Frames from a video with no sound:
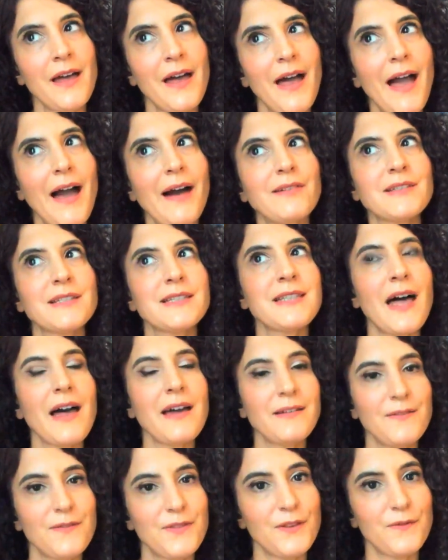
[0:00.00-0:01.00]

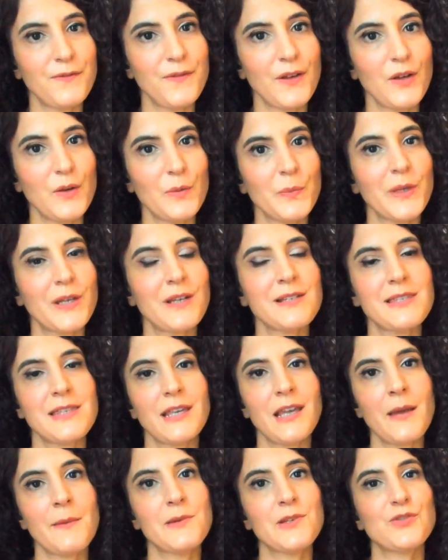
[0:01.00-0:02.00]
outside of the film because the
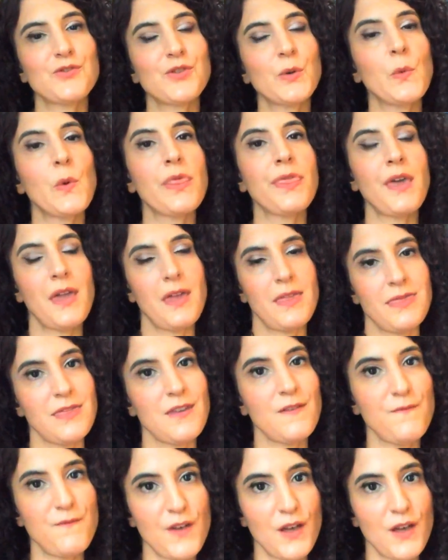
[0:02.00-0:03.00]
chemistry within
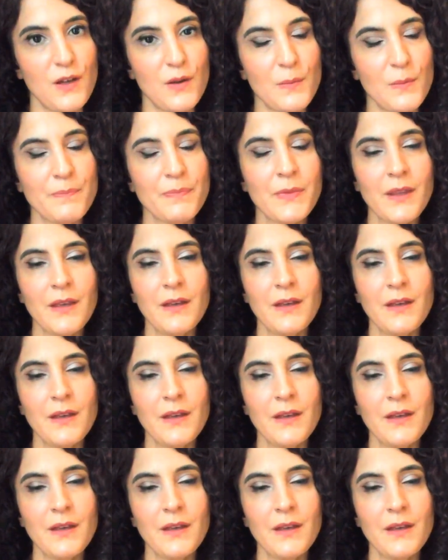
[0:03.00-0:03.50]
the film